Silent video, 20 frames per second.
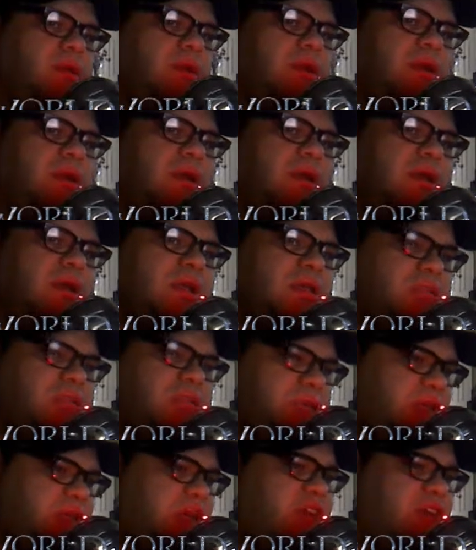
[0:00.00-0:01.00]

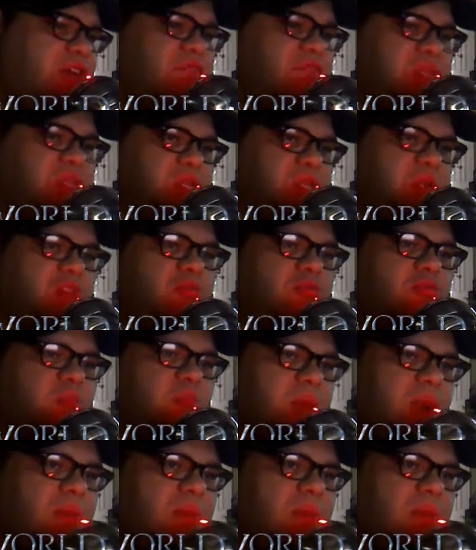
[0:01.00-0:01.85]
It did have its share of